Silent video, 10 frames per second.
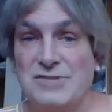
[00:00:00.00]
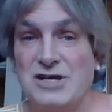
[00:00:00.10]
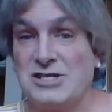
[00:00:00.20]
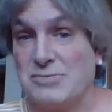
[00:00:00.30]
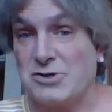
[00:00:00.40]

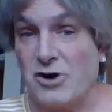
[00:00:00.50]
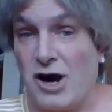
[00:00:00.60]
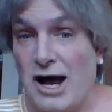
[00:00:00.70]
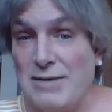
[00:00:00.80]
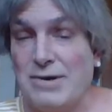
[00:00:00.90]

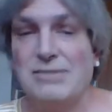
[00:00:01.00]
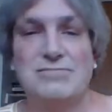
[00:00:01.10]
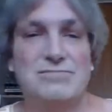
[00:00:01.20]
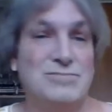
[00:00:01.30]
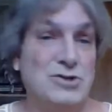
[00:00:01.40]
subscribe,
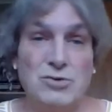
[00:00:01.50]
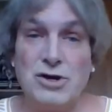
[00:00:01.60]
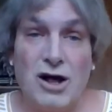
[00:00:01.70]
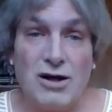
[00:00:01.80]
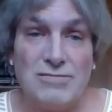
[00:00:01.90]
do it
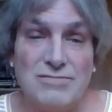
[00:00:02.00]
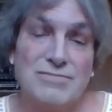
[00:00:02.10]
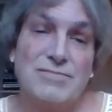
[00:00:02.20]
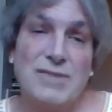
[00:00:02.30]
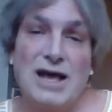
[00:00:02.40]
all.
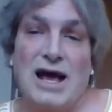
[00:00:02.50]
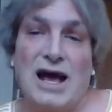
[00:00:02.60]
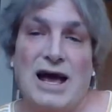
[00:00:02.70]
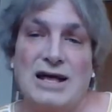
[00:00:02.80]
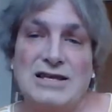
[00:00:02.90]

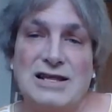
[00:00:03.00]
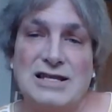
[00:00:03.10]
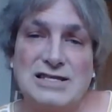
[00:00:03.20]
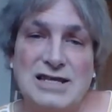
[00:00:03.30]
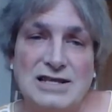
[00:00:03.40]
And
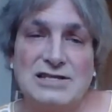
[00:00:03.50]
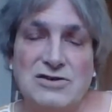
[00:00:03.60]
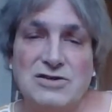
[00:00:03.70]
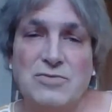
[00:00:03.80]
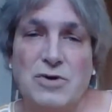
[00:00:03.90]
let's get this
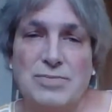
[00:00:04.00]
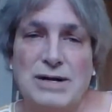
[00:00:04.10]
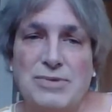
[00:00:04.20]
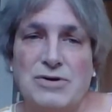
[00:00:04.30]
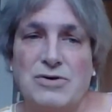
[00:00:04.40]
out to more
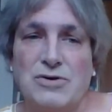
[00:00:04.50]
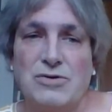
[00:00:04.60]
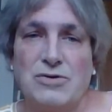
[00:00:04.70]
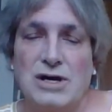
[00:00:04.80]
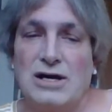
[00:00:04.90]
people who,
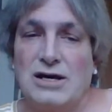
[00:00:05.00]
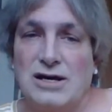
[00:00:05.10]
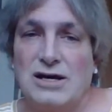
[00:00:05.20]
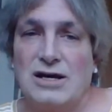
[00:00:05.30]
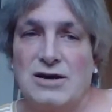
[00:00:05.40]

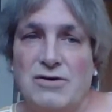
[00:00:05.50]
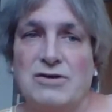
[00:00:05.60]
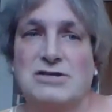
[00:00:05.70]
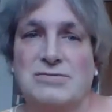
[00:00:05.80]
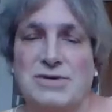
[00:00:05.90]

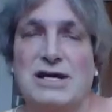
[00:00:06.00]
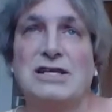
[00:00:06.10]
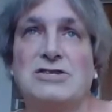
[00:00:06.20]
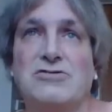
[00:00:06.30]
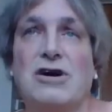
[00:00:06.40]
there's some
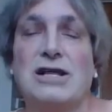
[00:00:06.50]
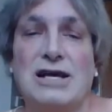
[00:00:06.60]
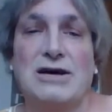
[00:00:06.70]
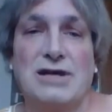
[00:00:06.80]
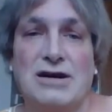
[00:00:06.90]
kids struggling
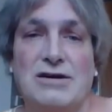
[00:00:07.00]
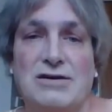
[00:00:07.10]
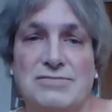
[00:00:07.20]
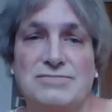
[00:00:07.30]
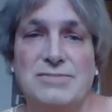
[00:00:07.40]
out there
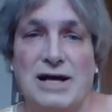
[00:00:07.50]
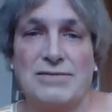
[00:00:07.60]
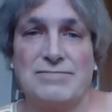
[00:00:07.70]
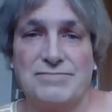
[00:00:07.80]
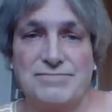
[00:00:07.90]
that
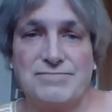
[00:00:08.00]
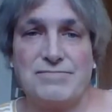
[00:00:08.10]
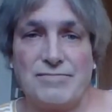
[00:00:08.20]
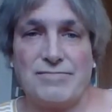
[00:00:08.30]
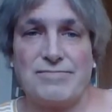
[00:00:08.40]

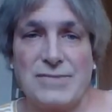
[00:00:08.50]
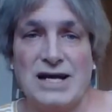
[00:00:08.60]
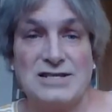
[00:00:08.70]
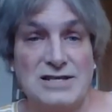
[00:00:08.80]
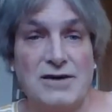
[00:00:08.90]

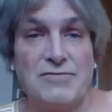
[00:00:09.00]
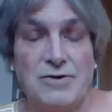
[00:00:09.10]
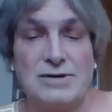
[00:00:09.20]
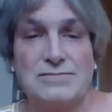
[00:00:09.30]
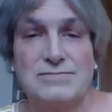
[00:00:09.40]
it's a tough
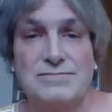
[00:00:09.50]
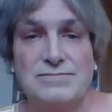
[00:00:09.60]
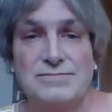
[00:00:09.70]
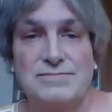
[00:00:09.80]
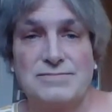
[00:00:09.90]
one.
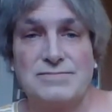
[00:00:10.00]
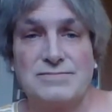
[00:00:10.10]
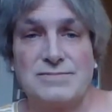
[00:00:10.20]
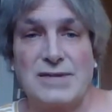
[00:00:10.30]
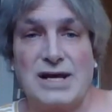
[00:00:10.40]

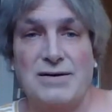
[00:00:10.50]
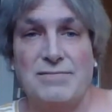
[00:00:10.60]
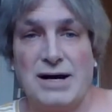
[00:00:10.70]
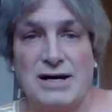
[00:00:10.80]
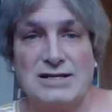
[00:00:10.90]

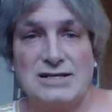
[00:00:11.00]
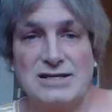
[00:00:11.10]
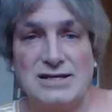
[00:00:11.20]
But